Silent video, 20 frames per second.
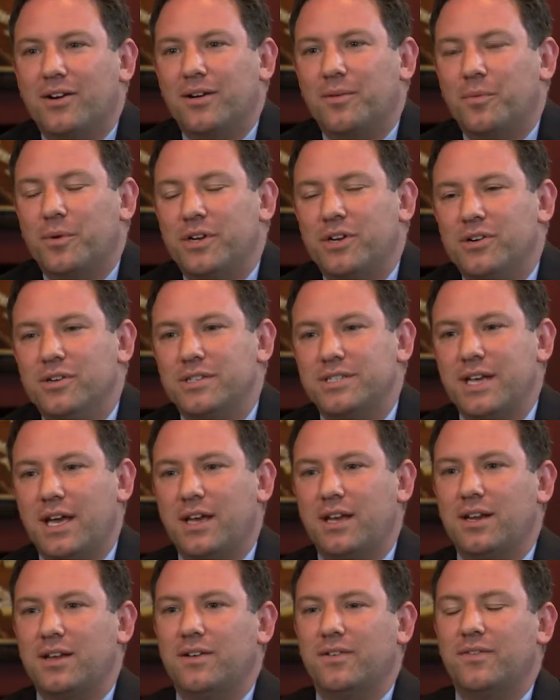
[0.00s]
And when you're
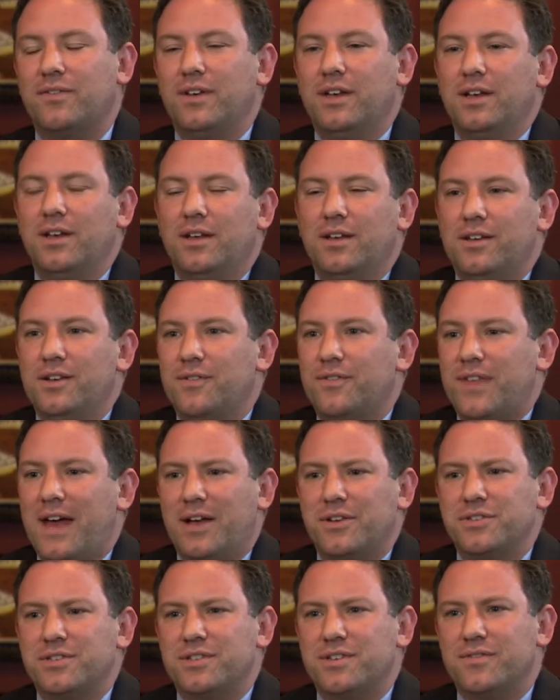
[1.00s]
executive, you have
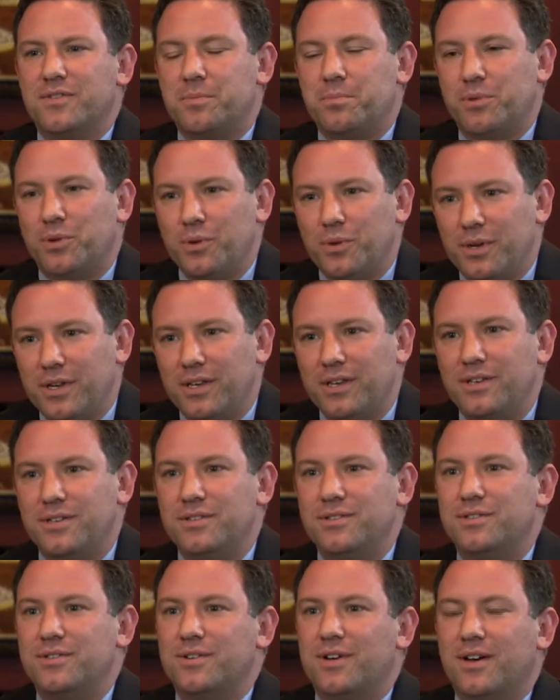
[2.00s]
thousands of
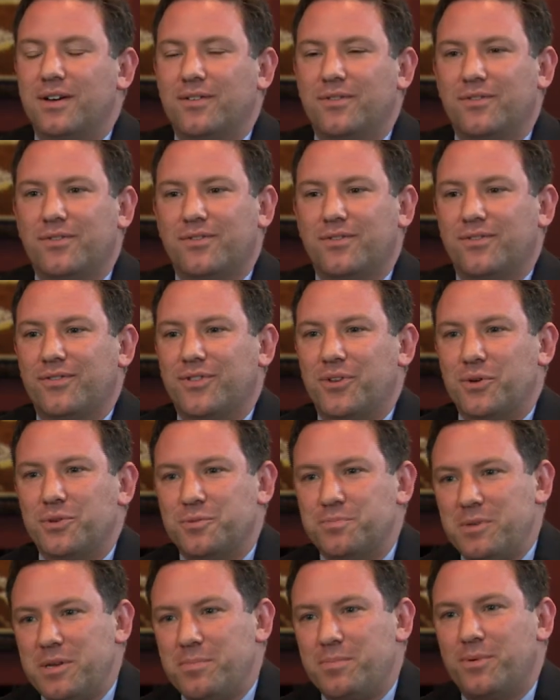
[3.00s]
employees. You have those
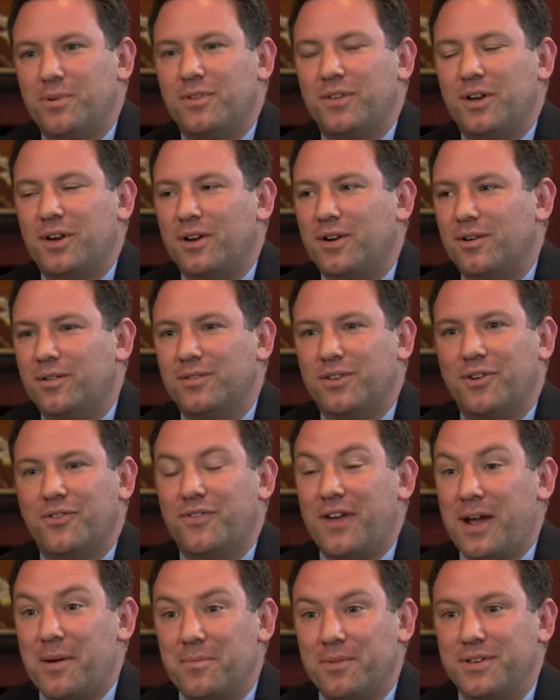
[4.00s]
people and their
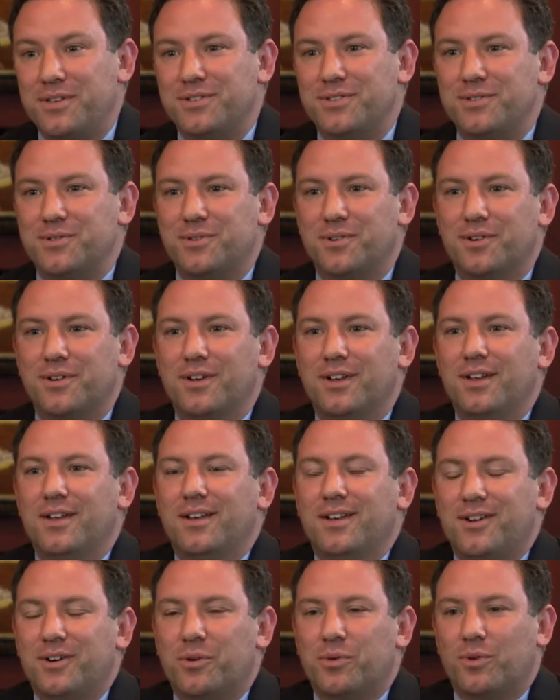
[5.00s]
families who are
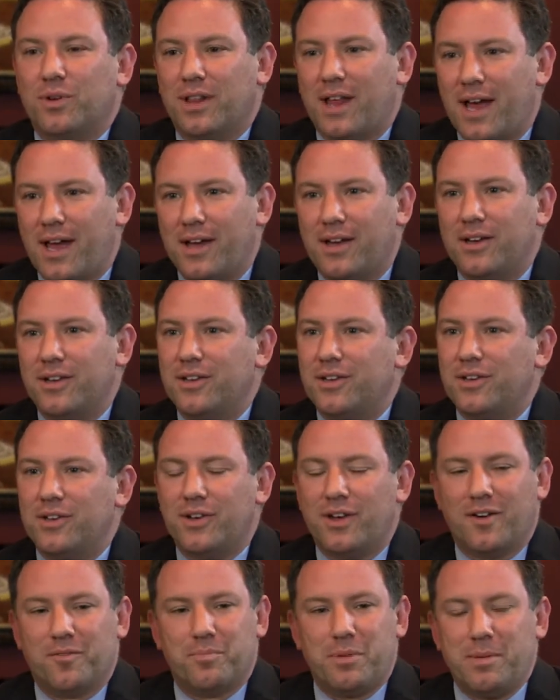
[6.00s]
relying on you.
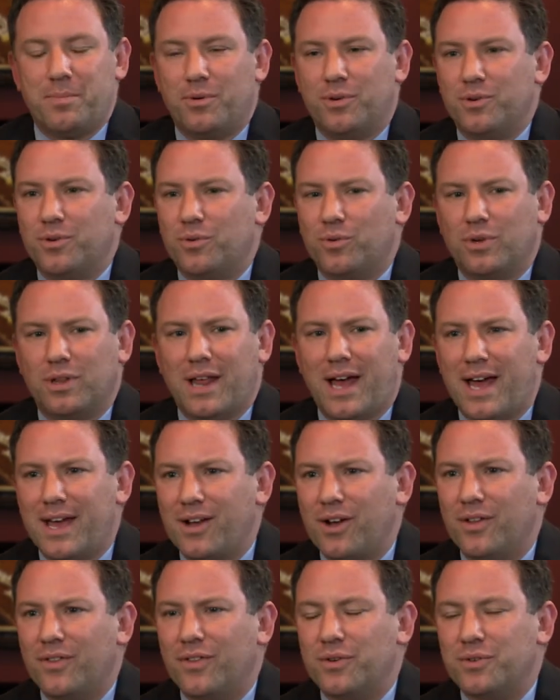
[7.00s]
You have people who are
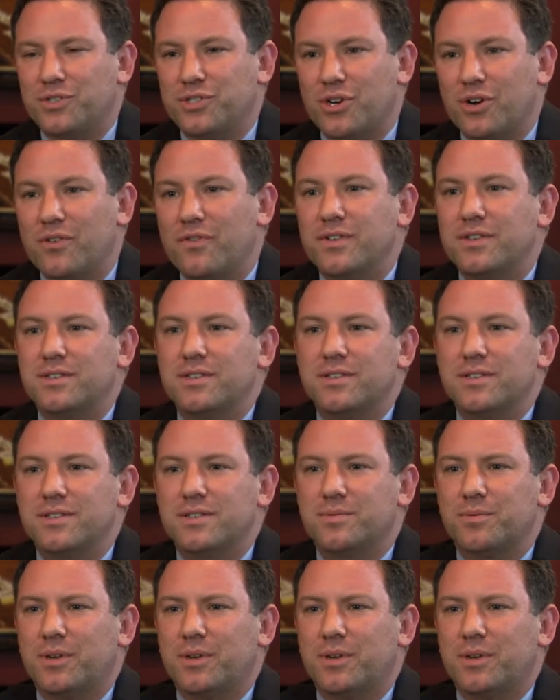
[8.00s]
relying on those services.